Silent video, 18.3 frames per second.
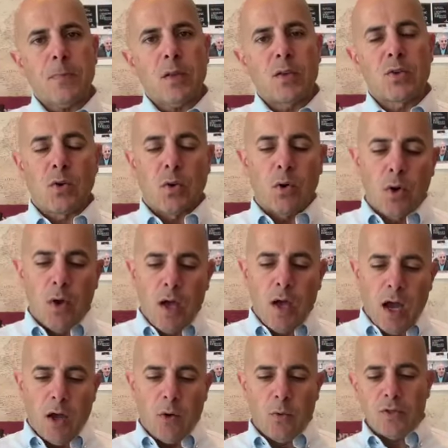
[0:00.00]
So
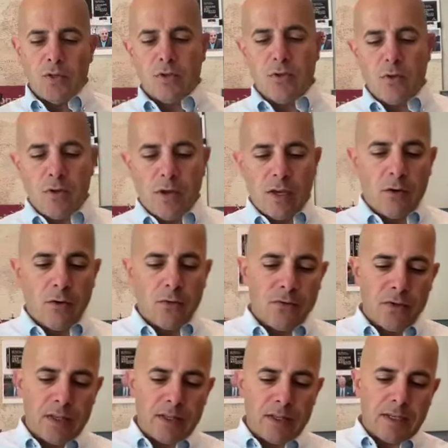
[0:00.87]
I want you to think
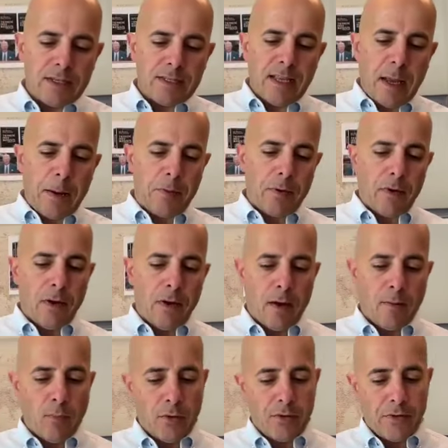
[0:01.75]
of this example
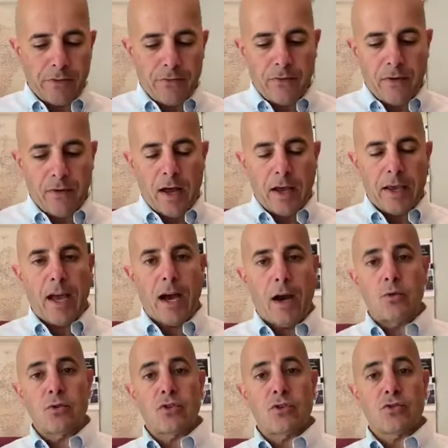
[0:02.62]
about the fly,
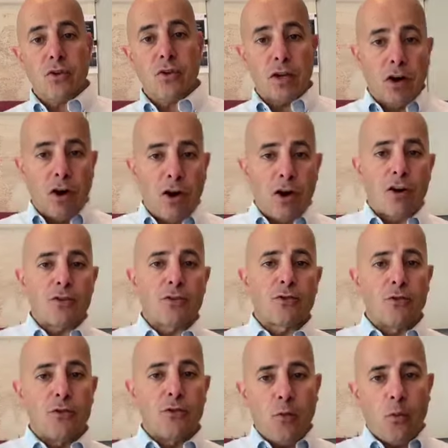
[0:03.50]
how it's trying
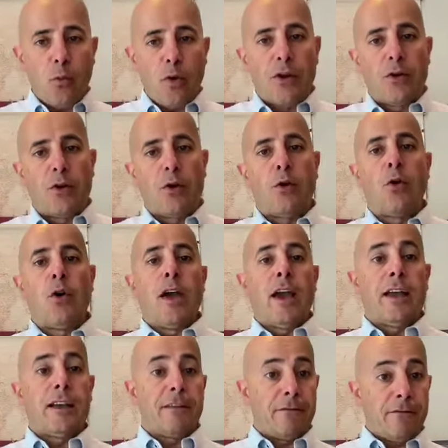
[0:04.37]
harder on the window,
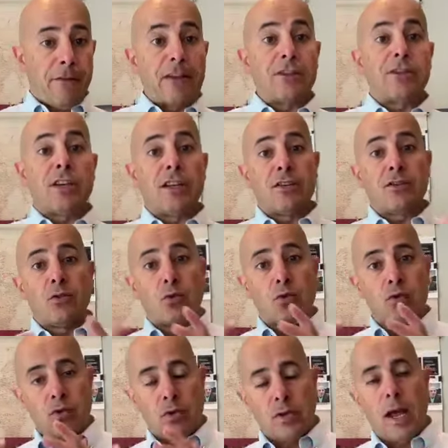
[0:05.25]
and eventually it's
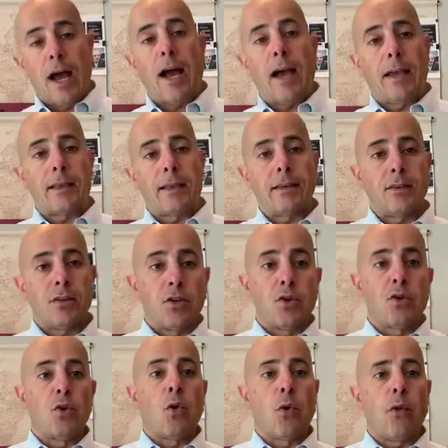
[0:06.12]
going to die. You
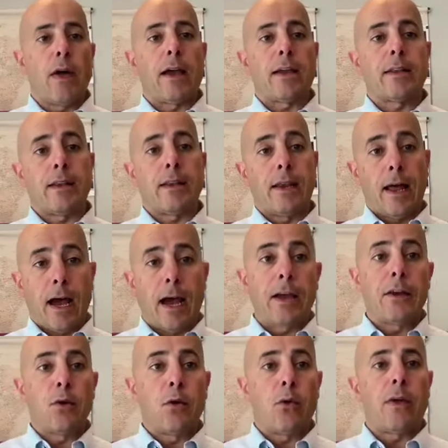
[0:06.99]
know that, and
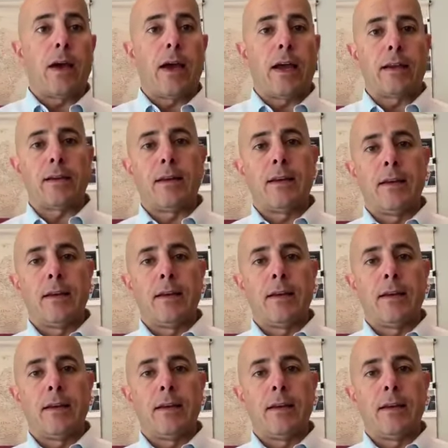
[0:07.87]
I know that.